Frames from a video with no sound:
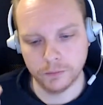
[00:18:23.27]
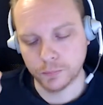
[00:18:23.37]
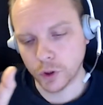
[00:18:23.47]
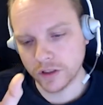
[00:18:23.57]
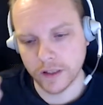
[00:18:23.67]

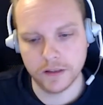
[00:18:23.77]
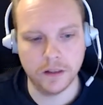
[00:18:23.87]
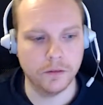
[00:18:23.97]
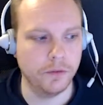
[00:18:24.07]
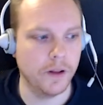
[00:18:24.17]

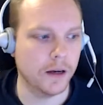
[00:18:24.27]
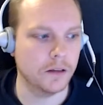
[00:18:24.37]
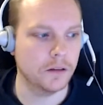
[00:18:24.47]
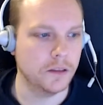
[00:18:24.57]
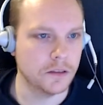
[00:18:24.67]
processing flag
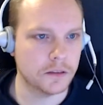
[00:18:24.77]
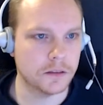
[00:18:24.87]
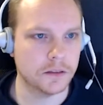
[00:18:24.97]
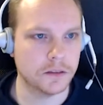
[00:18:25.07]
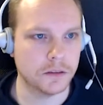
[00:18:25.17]

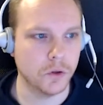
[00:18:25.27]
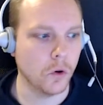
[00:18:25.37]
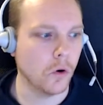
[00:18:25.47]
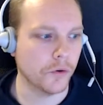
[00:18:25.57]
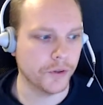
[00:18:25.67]
is no
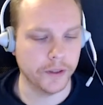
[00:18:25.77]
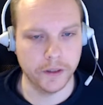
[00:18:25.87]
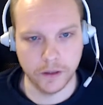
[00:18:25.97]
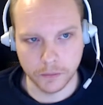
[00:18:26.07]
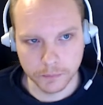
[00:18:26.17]
longer
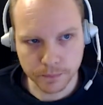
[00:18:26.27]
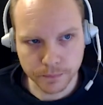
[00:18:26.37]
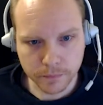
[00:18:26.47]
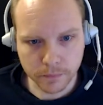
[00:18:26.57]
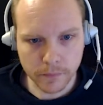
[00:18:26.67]
there.
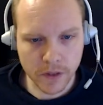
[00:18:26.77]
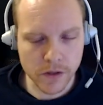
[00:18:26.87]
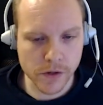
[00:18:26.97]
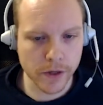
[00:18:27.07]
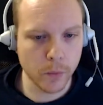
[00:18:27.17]

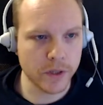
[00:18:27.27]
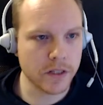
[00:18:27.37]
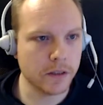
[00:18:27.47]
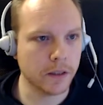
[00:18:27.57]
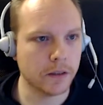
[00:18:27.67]
So now we
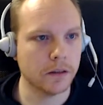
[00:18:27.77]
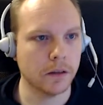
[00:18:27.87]
see that